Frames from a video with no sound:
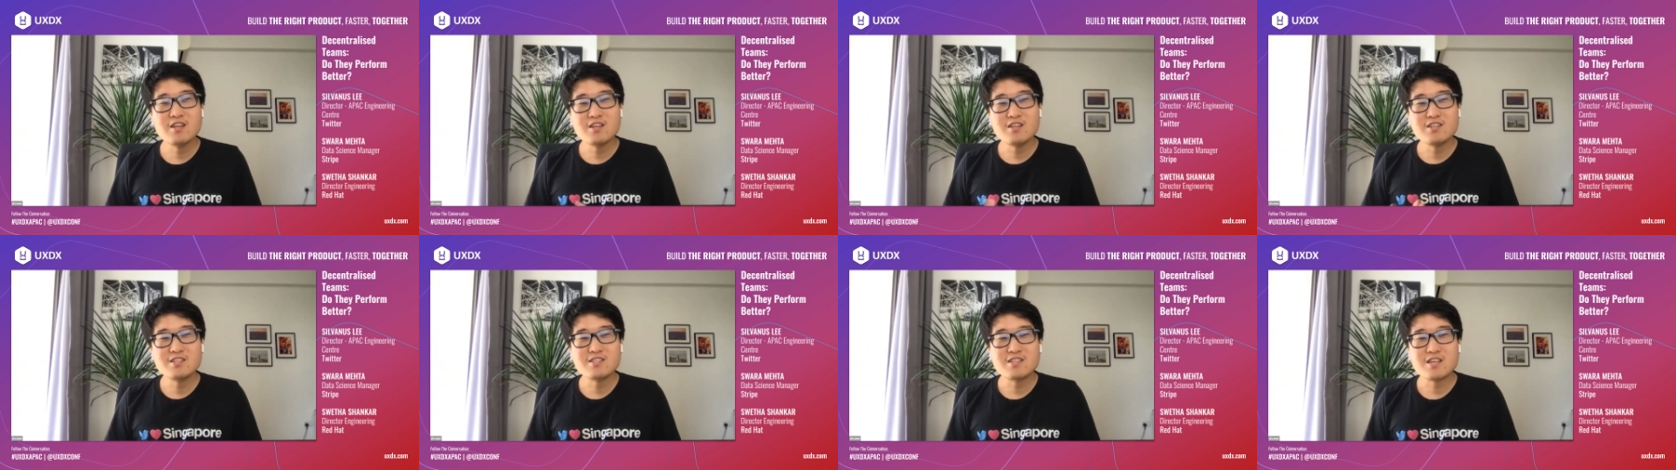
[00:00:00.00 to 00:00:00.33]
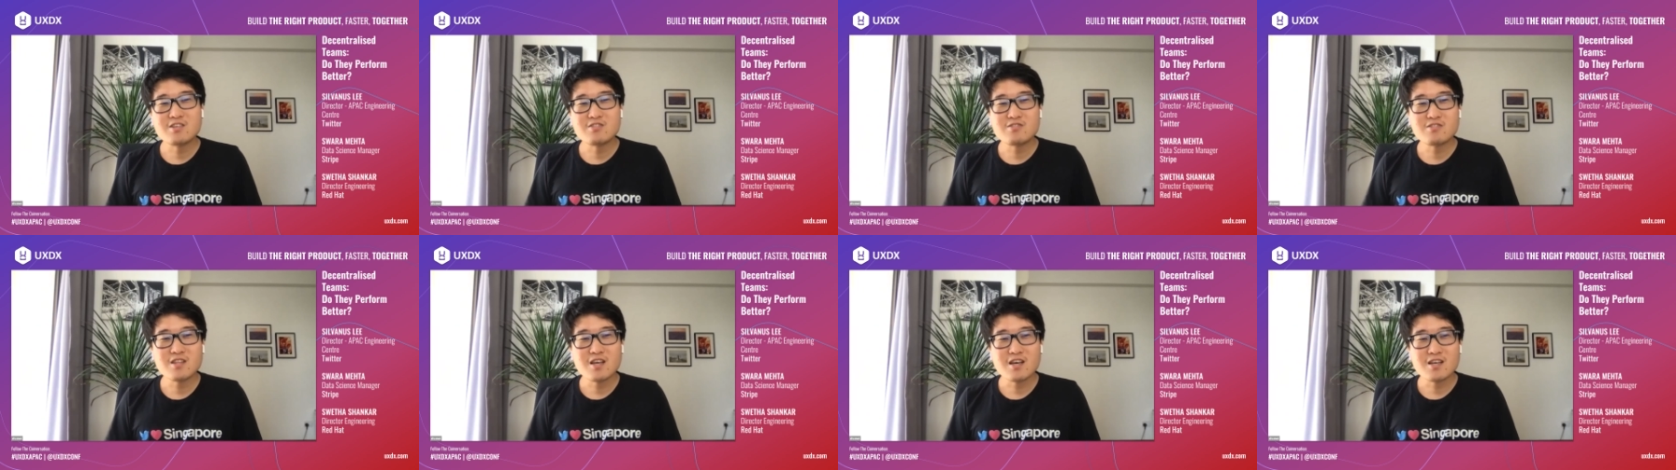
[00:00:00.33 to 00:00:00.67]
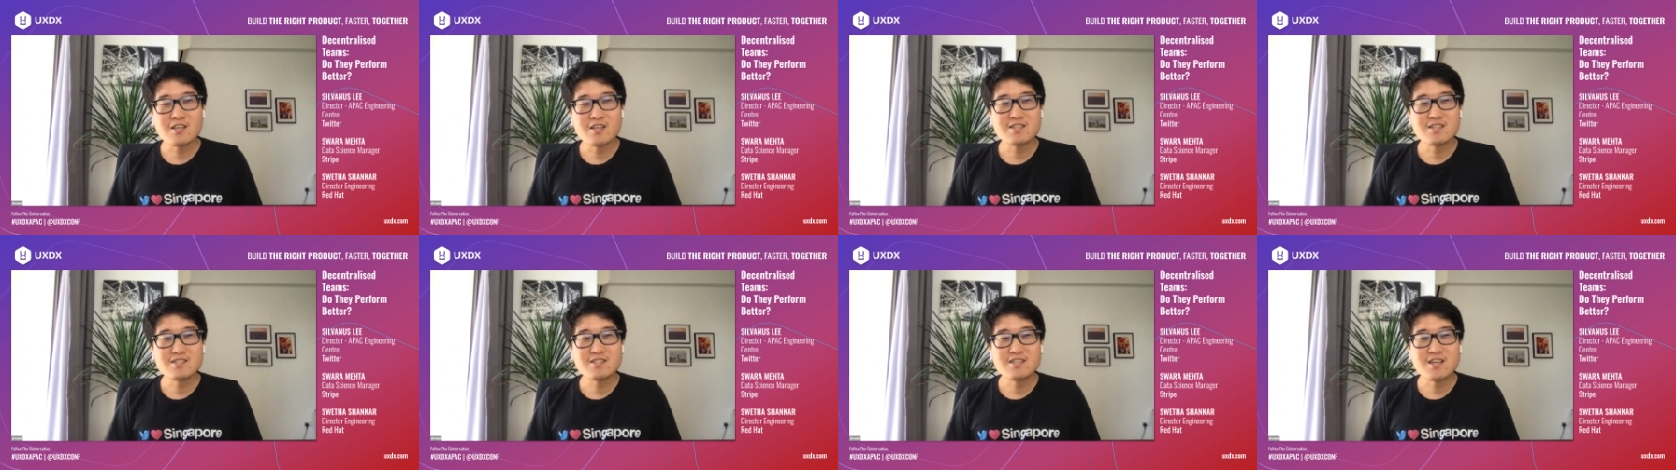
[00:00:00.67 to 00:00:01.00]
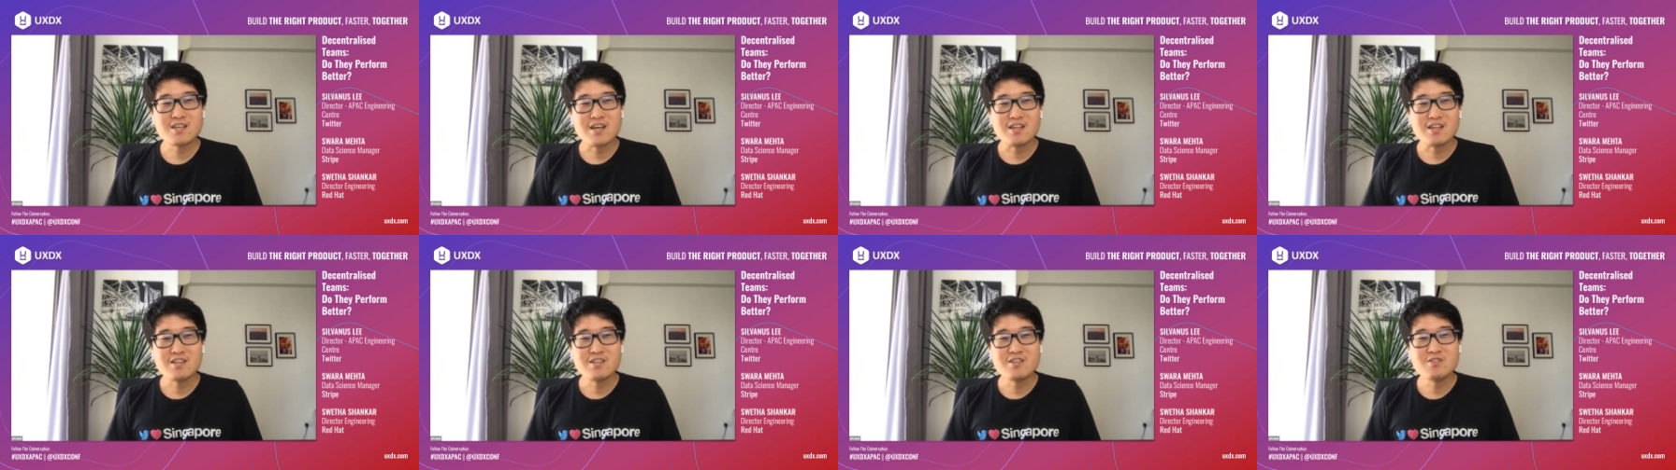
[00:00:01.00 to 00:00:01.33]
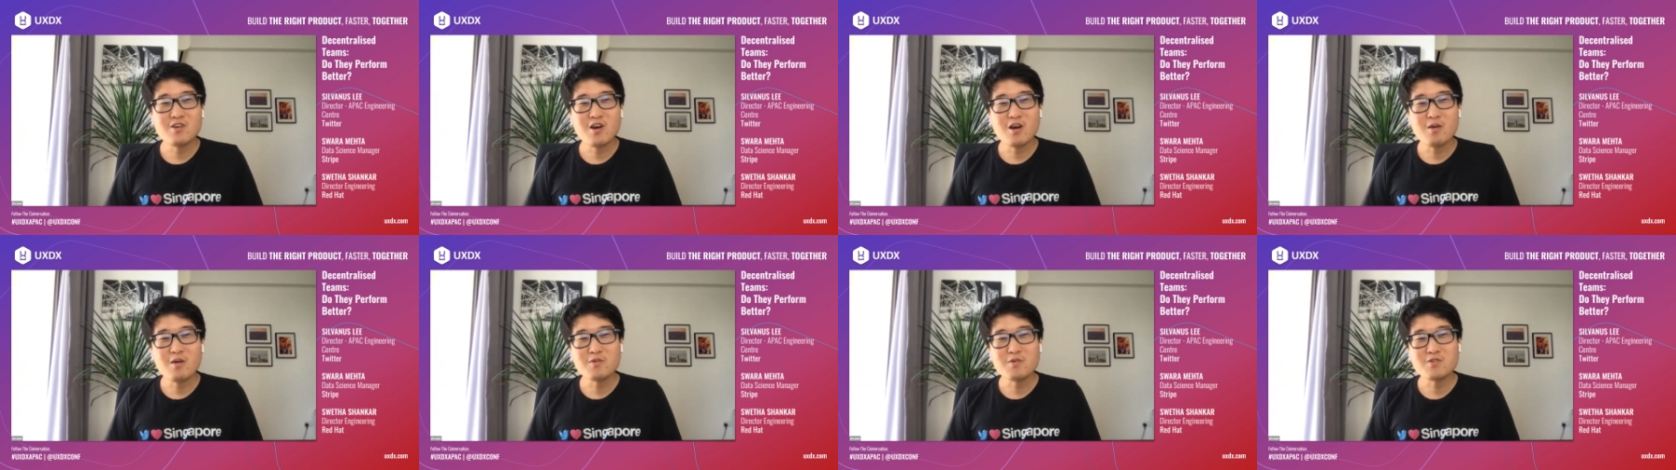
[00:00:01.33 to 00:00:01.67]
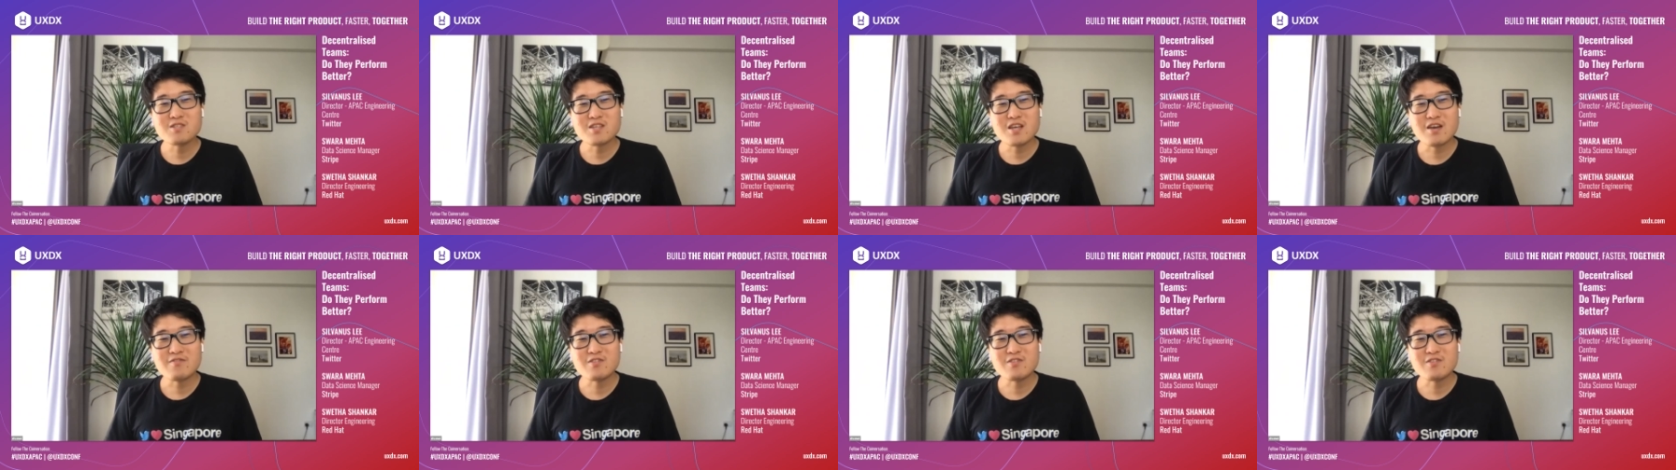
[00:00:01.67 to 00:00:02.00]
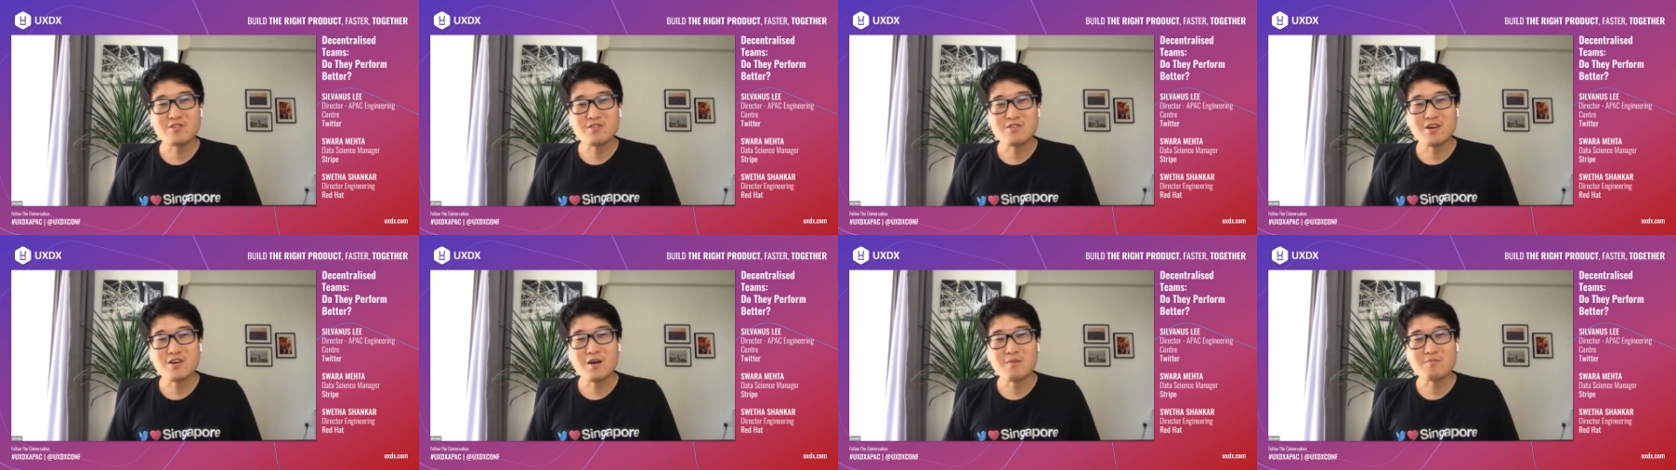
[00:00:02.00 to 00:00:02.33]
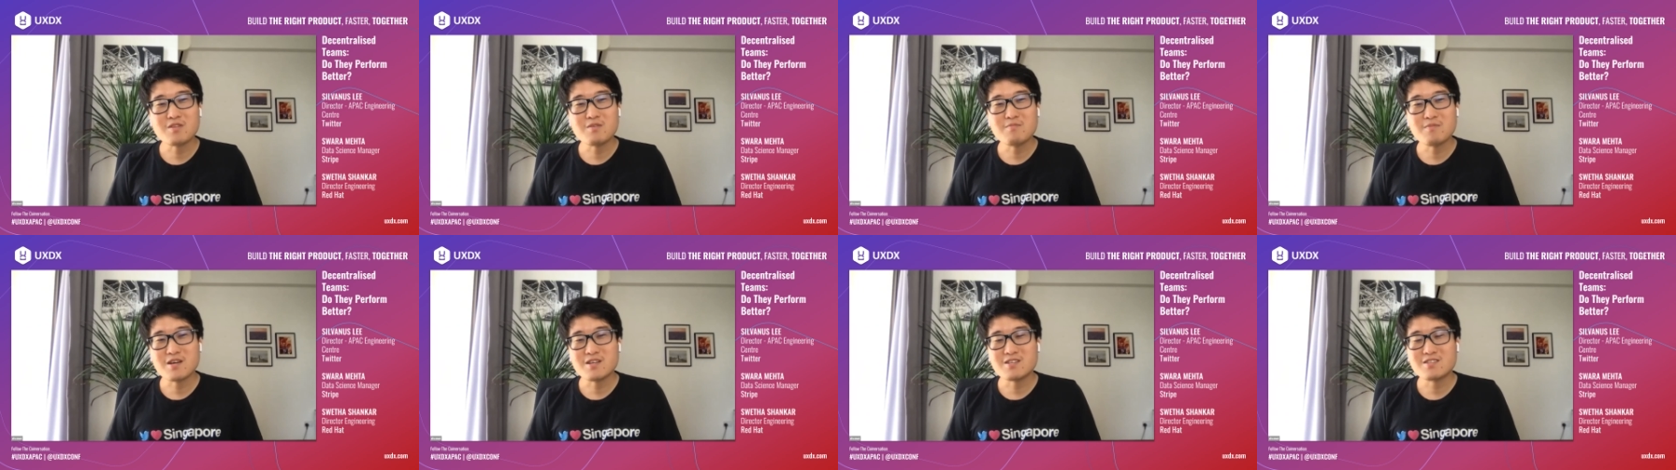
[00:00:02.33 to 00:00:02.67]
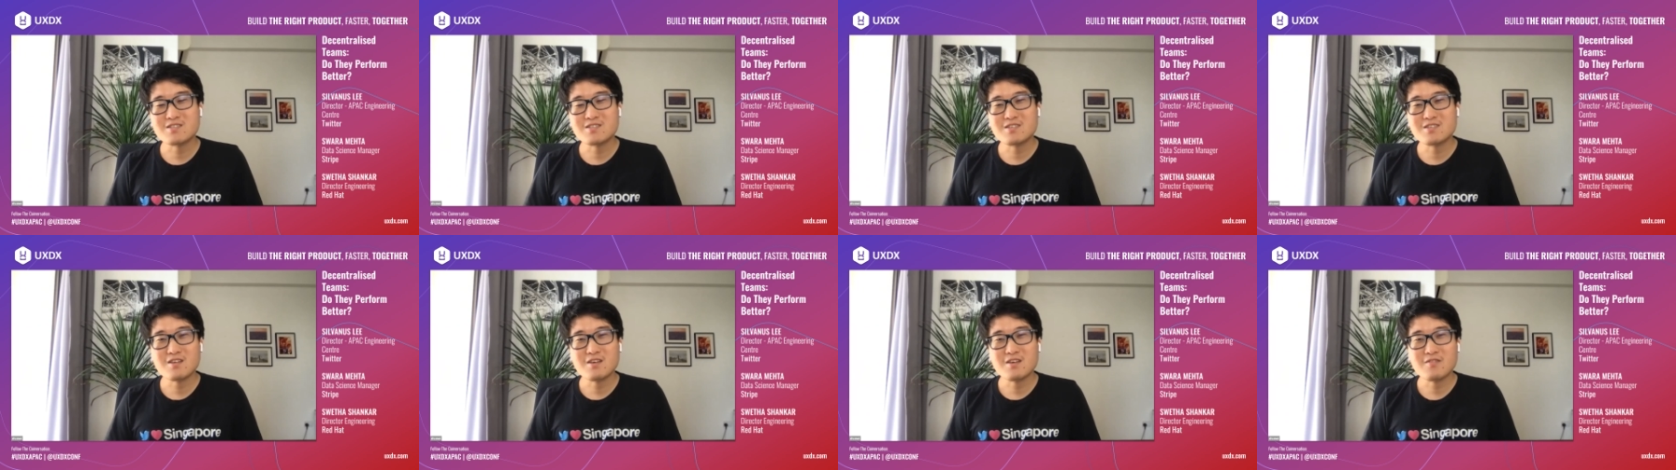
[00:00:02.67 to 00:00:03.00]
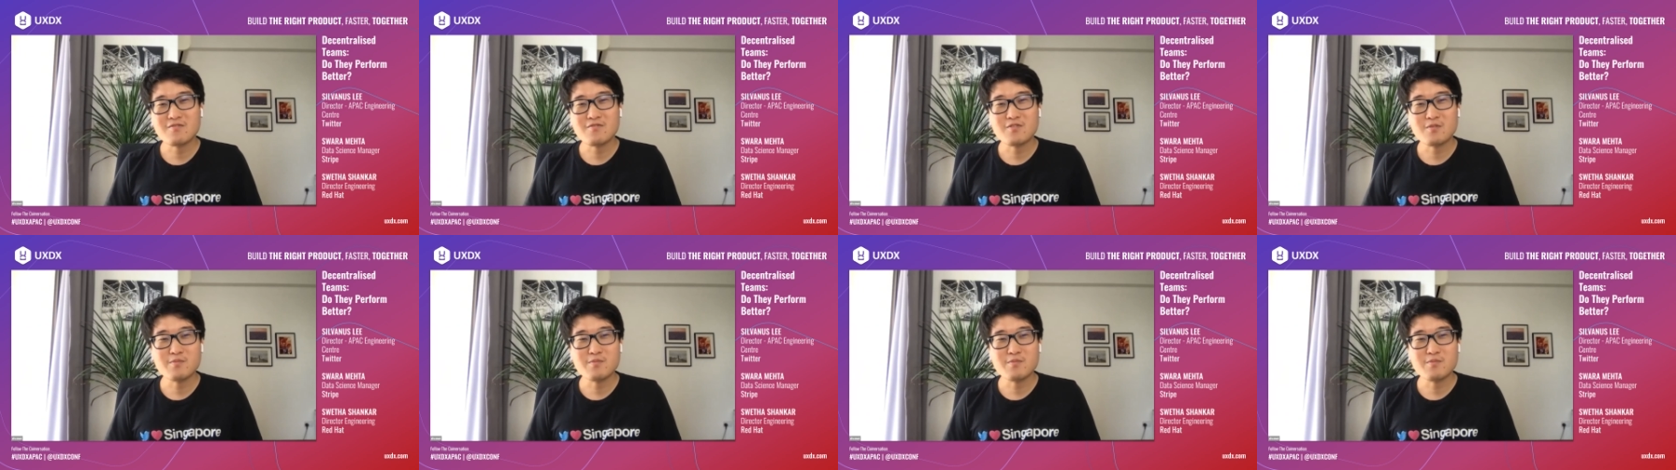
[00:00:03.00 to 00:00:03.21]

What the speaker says: in a decentralized site, you almost have to optimize